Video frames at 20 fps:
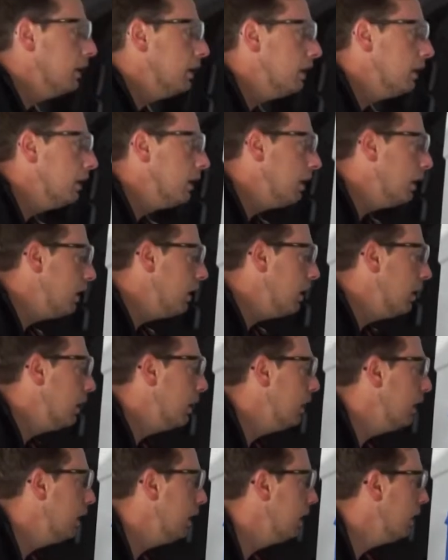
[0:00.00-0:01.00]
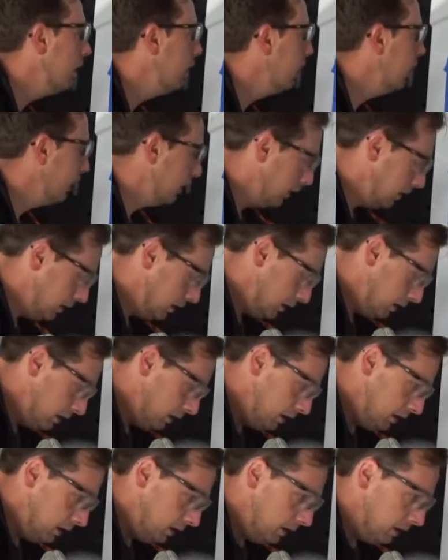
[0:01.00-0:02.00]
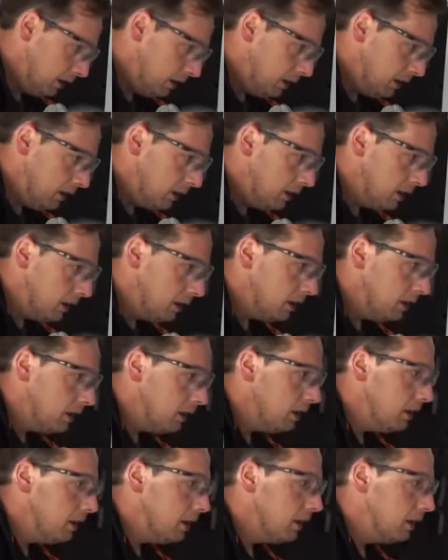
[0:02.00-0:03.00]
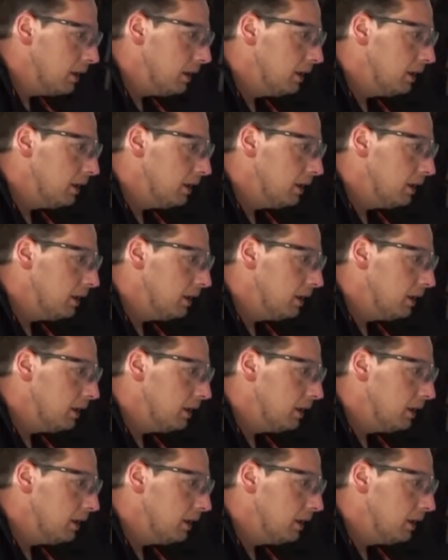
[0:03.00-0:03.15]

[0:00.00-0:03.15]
edge all the way there, all the way here, all the way here.